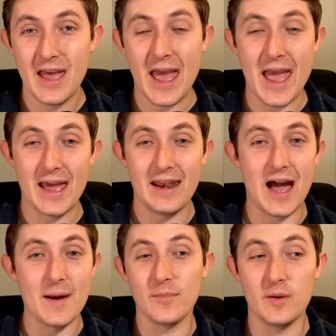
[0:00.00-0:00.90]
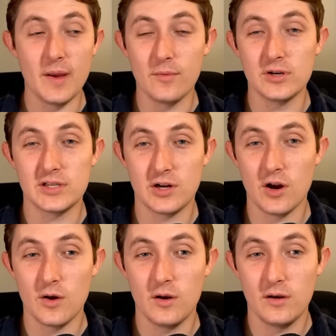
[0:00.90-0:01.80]
And I'm going to be able to
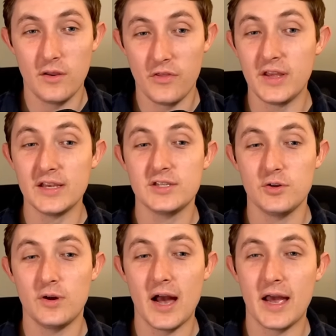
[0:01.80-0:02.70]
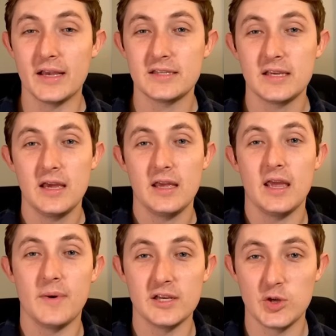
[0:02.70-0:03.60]
start these two guys
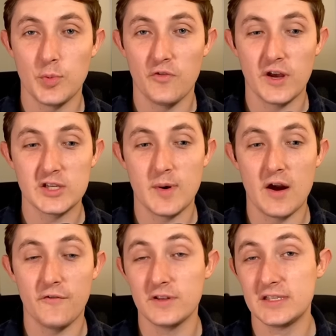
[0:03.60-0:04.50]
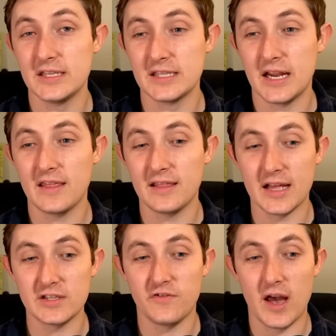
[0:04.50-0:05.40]
in my super flex spot for the season. I think
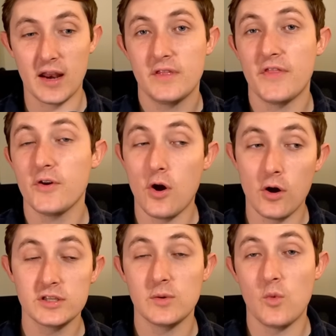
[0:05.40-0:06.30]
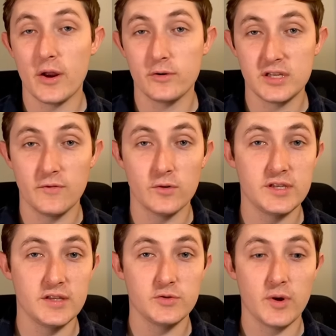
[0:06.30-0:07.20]
that's fine. Then there are some wide receivers
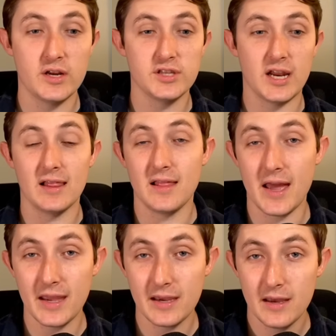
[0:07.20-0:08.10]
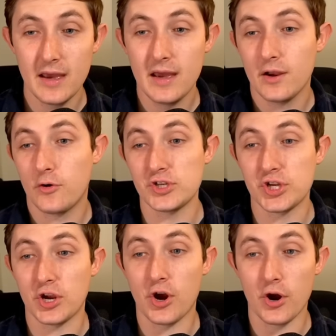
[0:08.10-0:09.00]
in this range that I like.
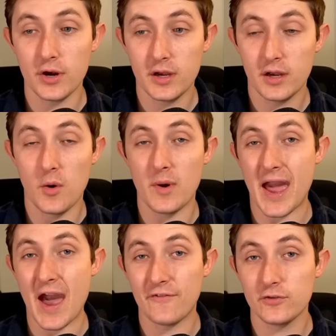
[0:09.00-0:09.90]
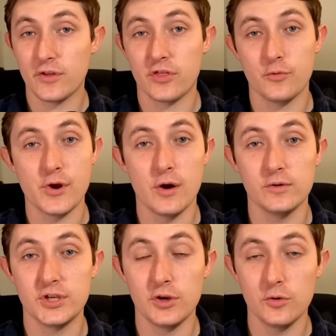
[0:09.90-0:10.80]
Christian Kirk going after the
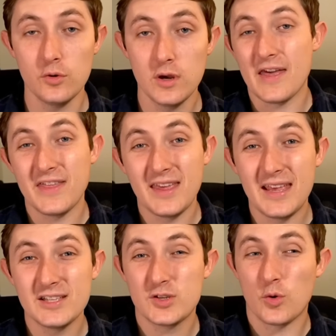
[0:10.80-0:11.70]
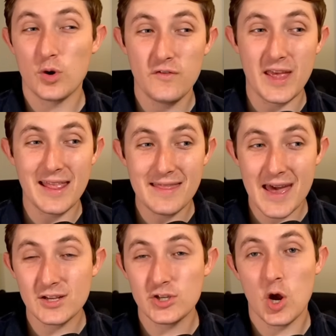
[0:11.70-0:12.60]
302. I think he's sort of in
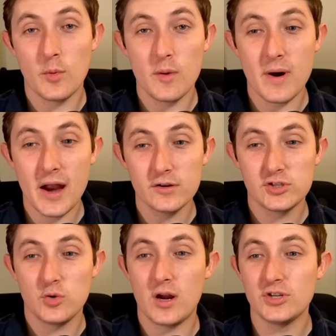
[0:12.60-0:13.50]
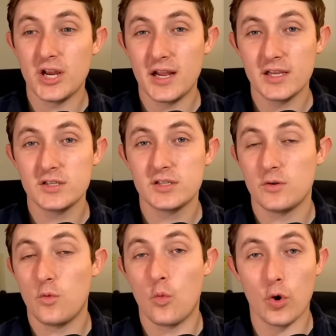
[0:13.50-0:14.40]
that Jakobi Meyers, Jauan Jennings
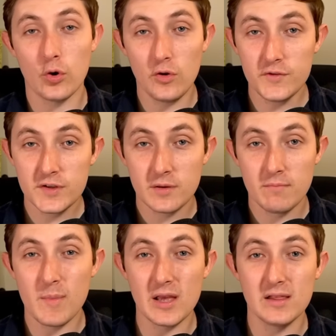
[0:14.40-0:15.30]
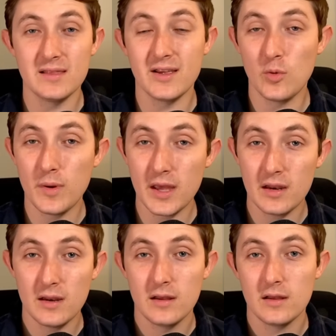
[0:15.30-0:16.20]
world, maybe a little
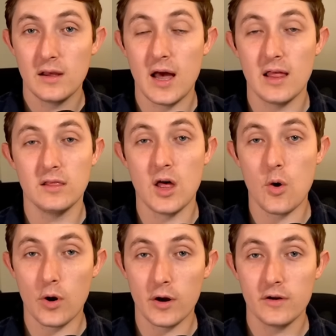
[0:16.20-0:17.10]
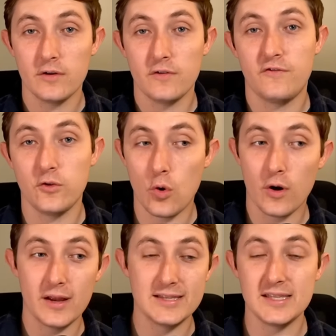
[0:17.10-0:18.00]
bit lower floor
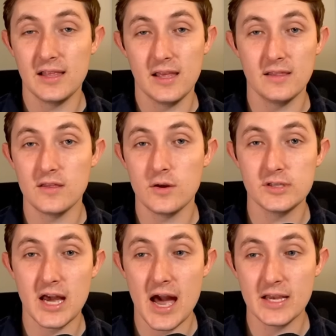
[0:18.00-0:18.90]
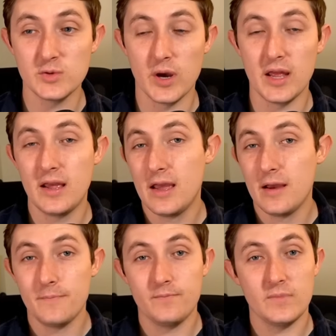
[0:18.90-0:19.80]
and ceiling than those guys, but
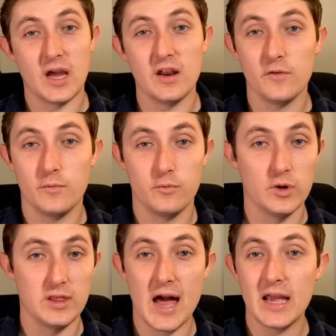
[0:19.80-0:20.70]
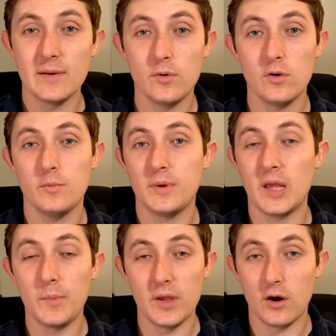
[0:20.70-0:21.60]
kind of a reliable
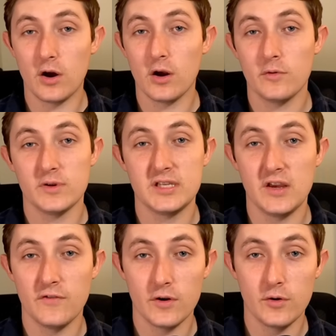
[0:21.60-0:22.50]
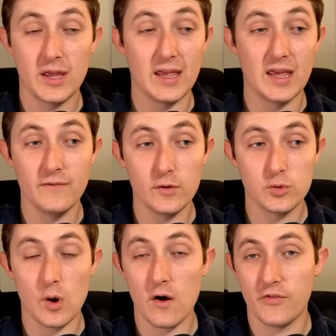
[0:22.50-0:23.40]
PPR receiver who can give you
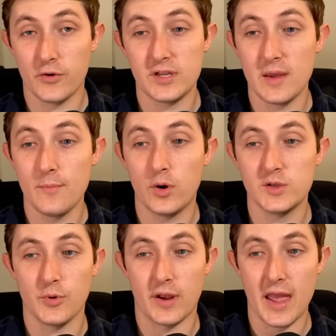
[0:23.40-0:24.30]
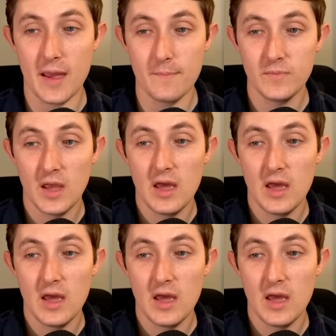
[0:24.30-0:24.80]
12, 13 points per game.